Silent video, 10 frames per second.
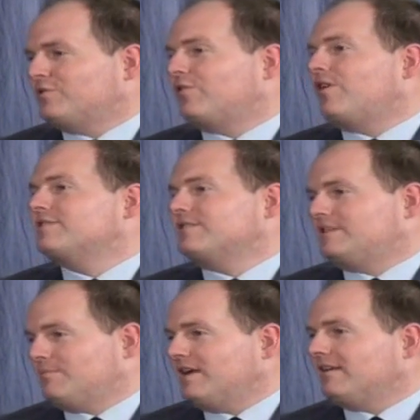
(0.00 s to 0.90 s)
your costs and
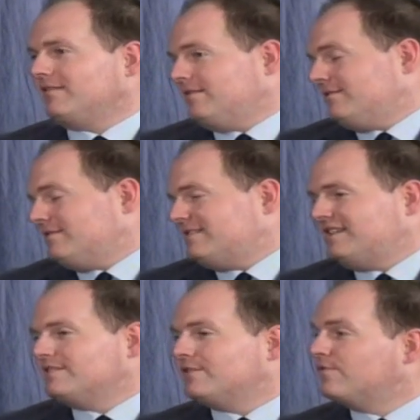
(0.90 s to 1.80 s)
to make the
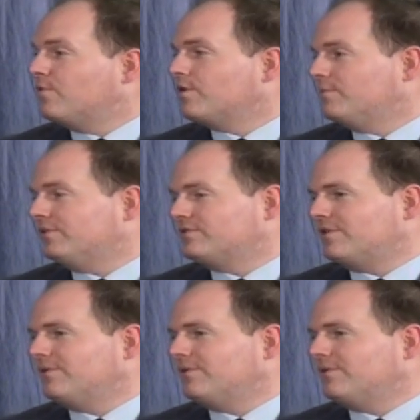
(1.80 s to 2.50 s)
season affordable. So